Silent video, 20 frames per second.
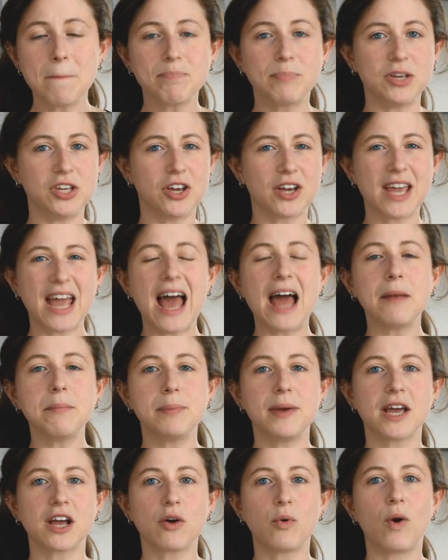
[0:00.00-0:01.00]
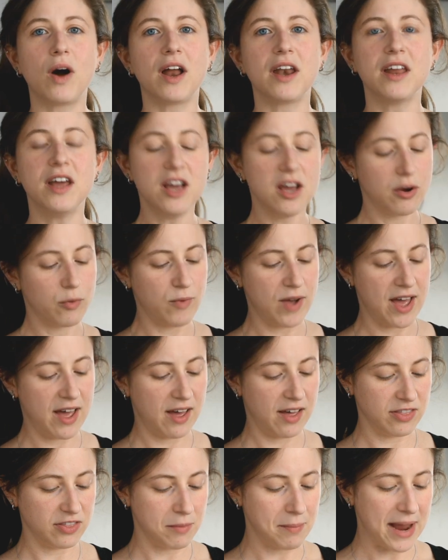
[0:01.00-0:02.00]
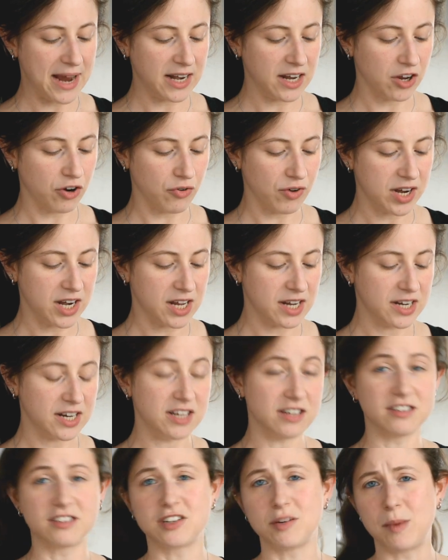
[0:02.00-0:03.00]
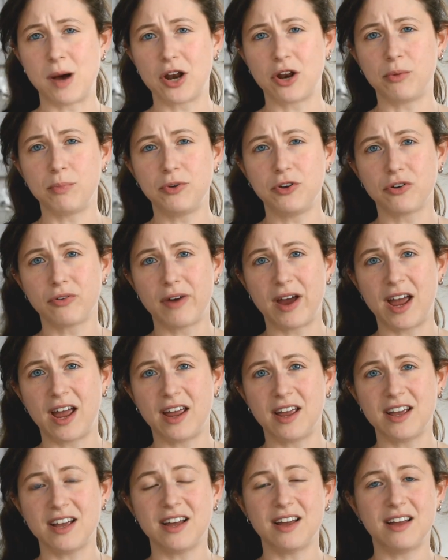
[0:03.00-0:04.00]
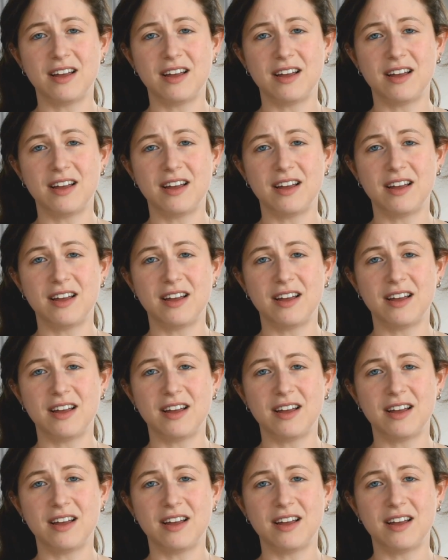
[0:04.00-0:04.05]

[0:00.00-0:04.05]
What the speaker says: but you can pick one where the main ingredient is tomato puree,